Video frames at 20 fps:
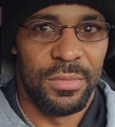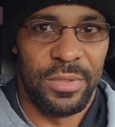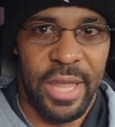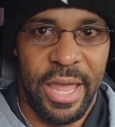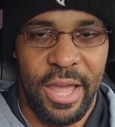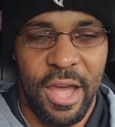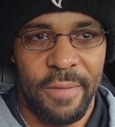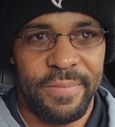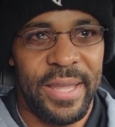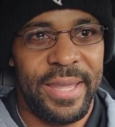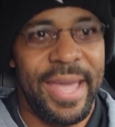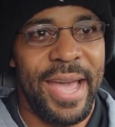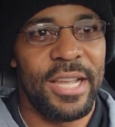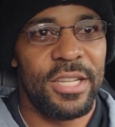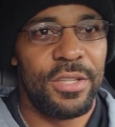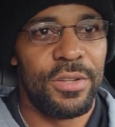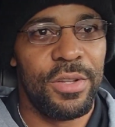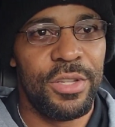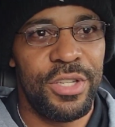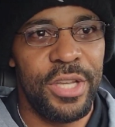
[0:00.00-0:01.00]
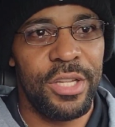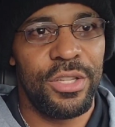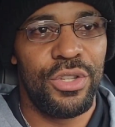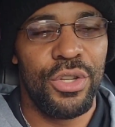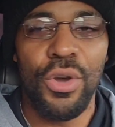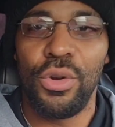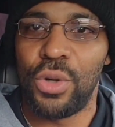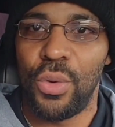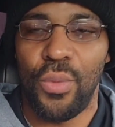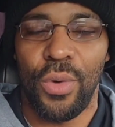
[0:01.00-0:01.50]
Take off the cats on the
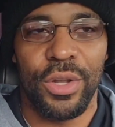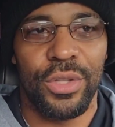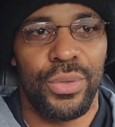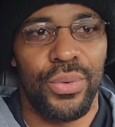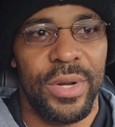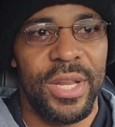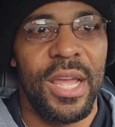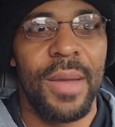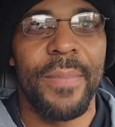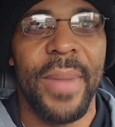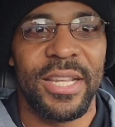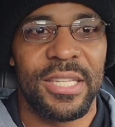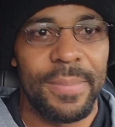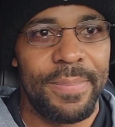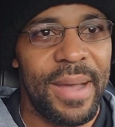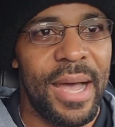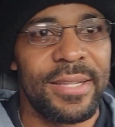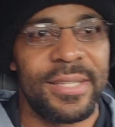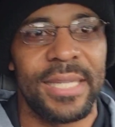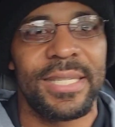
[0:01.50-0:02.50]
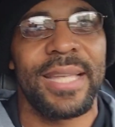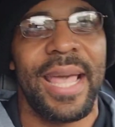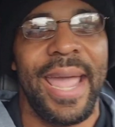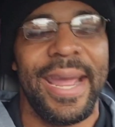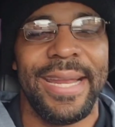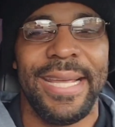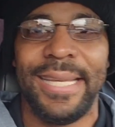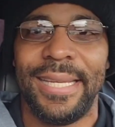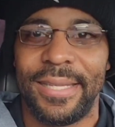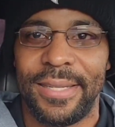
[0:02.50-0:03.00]
G2 and the 120, it makes about
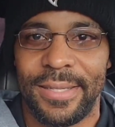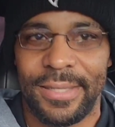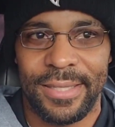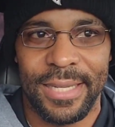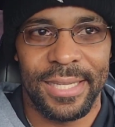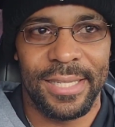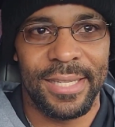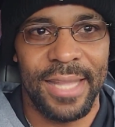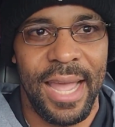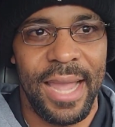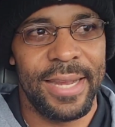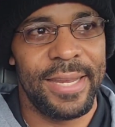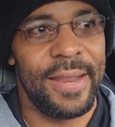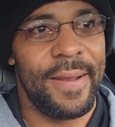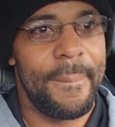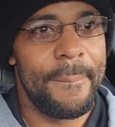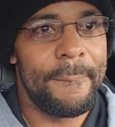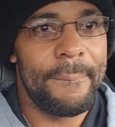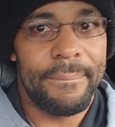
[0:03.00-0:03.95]
680, 690,